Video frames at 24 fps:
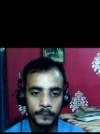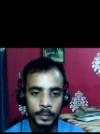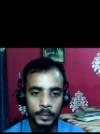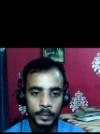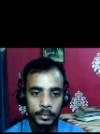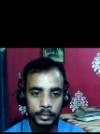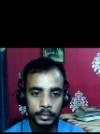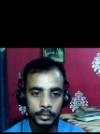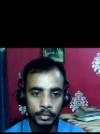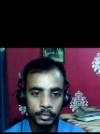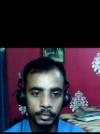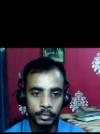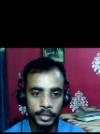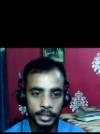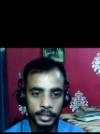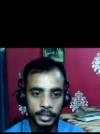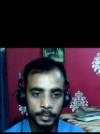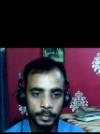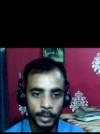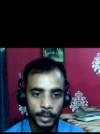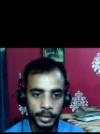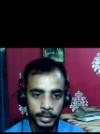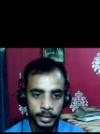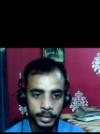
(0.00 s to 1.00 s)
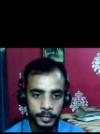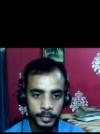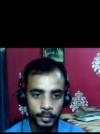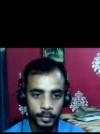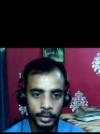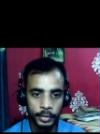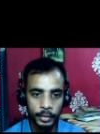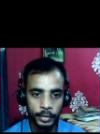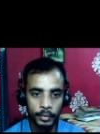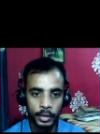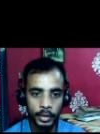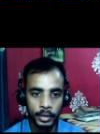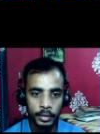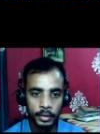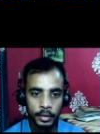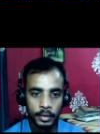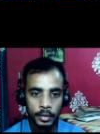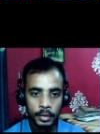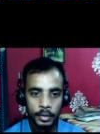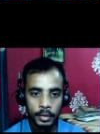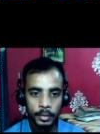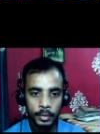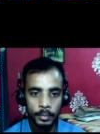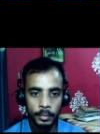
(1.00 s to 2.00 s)
so we will get minus 41
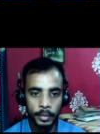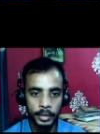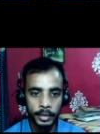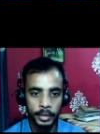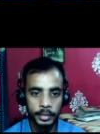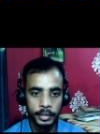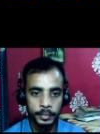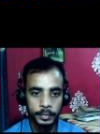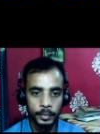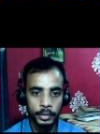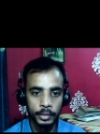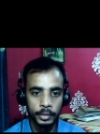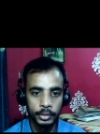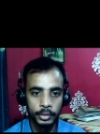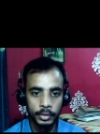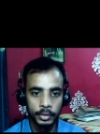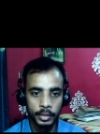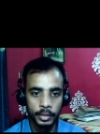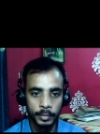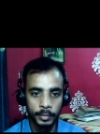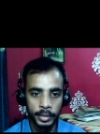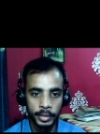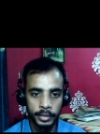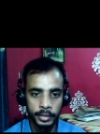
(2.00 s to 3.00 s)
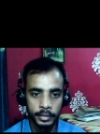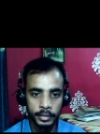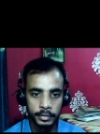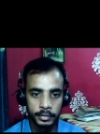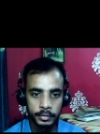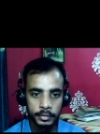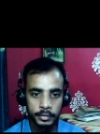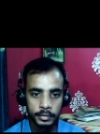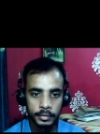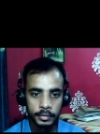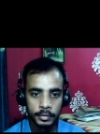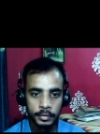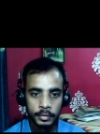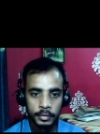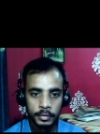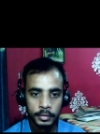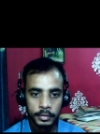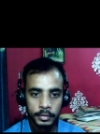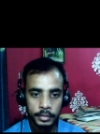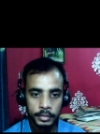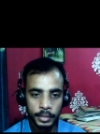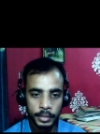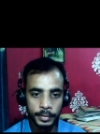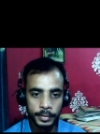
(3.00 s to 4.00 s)
and minus
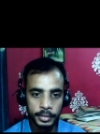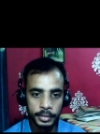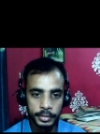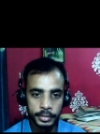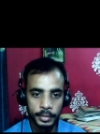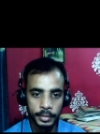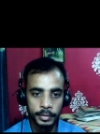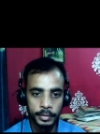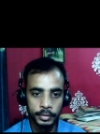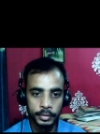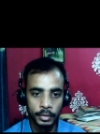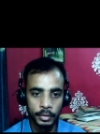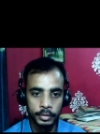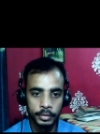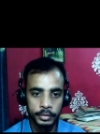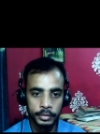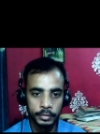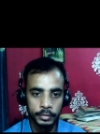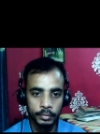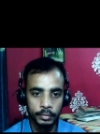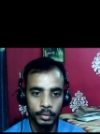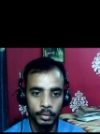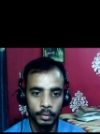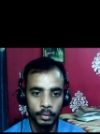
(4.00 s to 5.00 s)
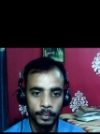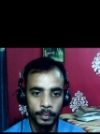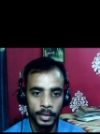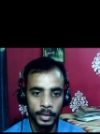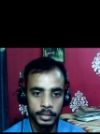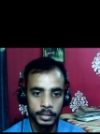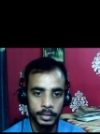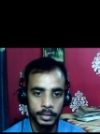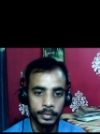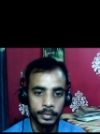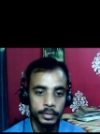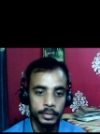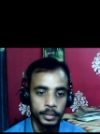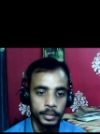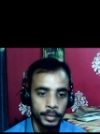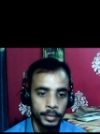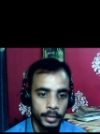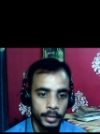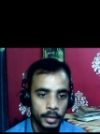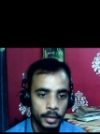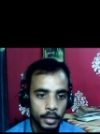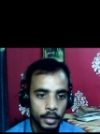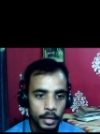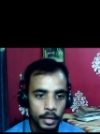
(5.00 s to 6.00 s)
77, sorry, so plus 77,
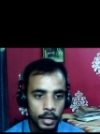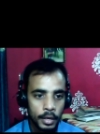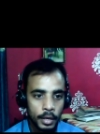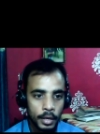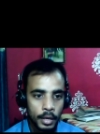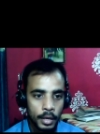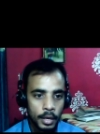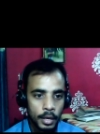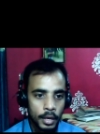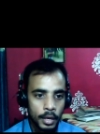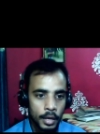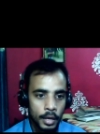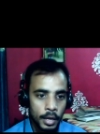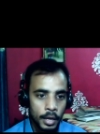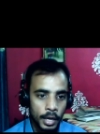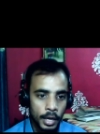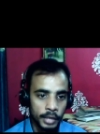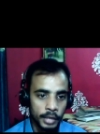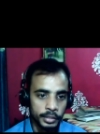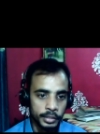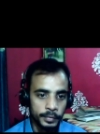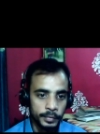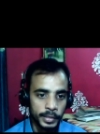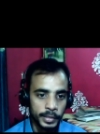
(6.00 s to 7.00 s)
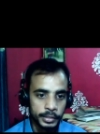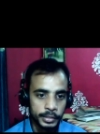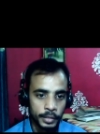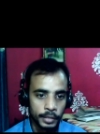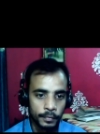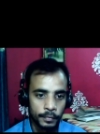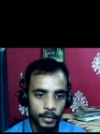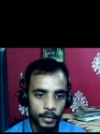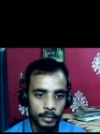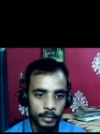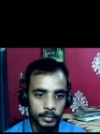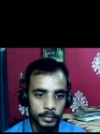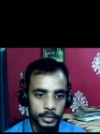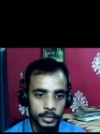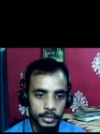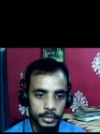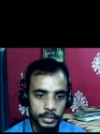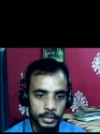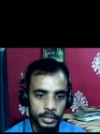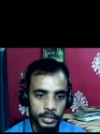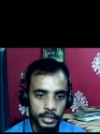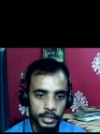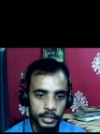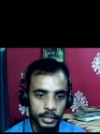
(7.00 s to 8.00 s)
and in vector form this
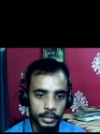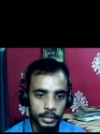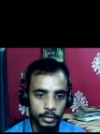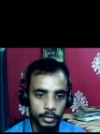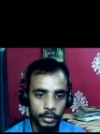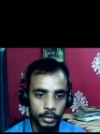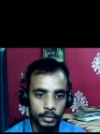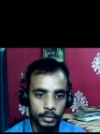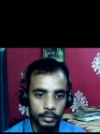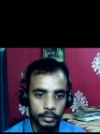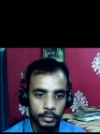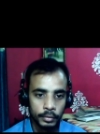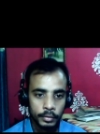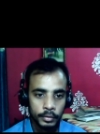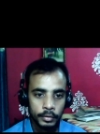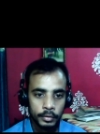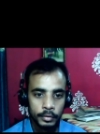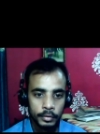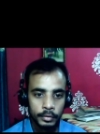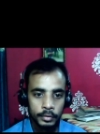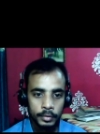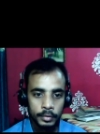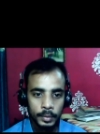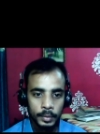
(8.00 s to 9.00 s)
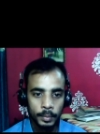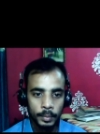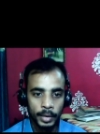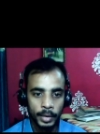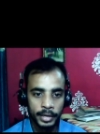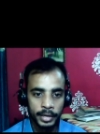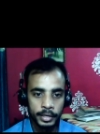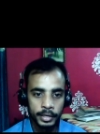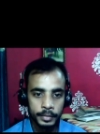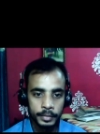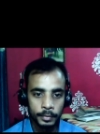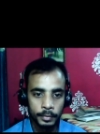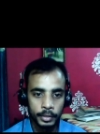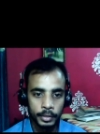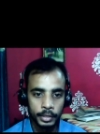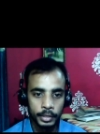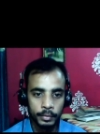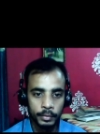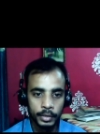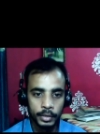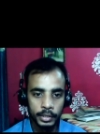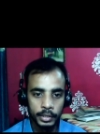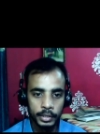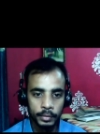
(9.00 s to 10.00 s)
Tn equal to minus
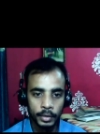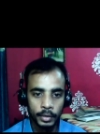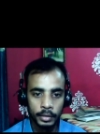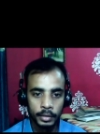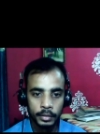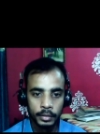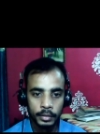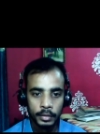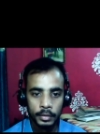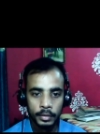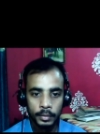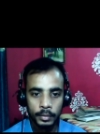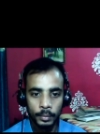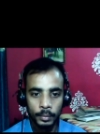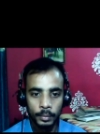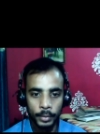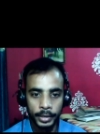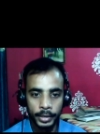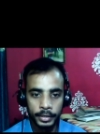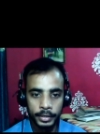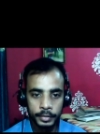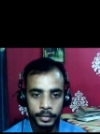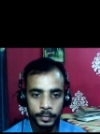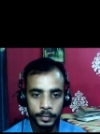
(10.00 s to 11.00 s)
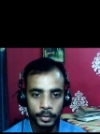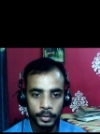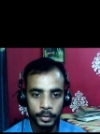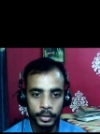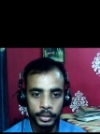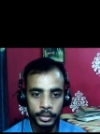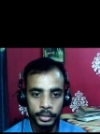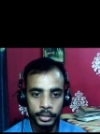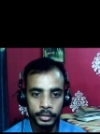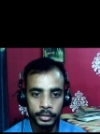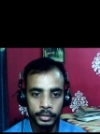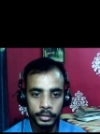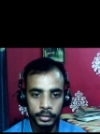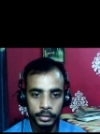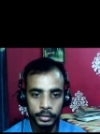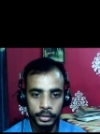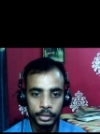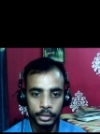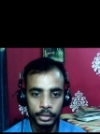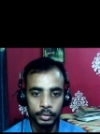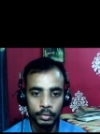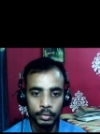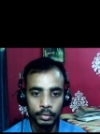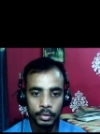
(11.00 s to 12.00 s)
41 e1 minus 14
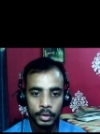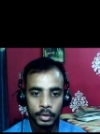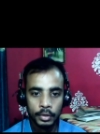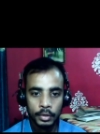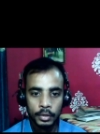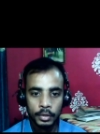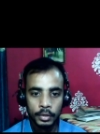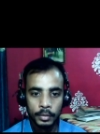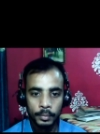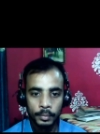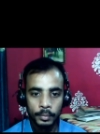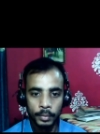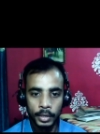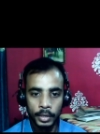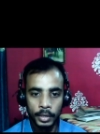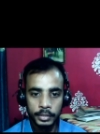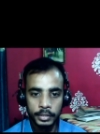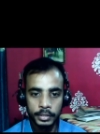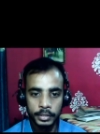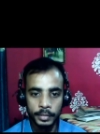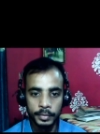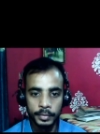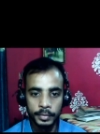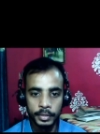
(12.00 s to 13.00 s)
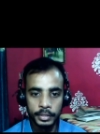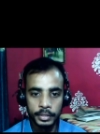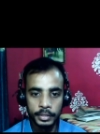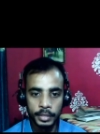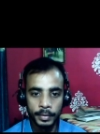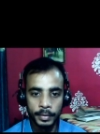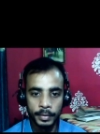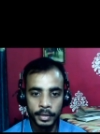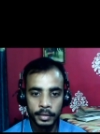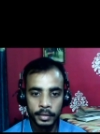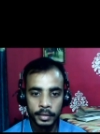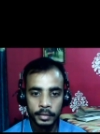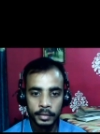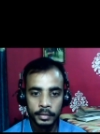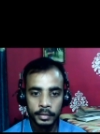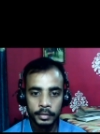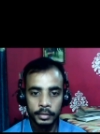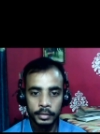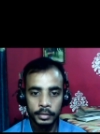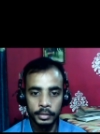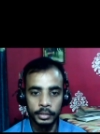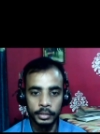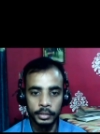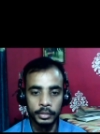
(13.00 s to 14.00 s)
e2 plus 77
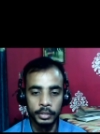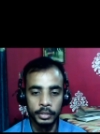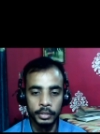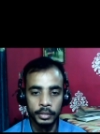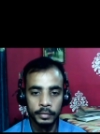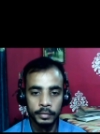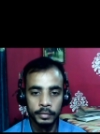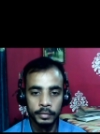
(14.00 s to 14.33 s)
e3.